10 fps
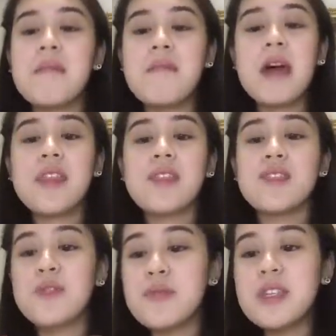Math
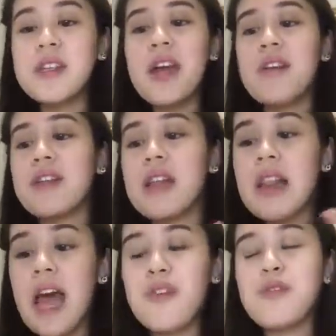is used in our everyday
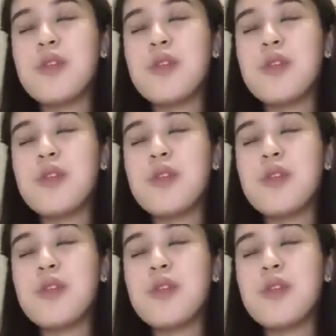life.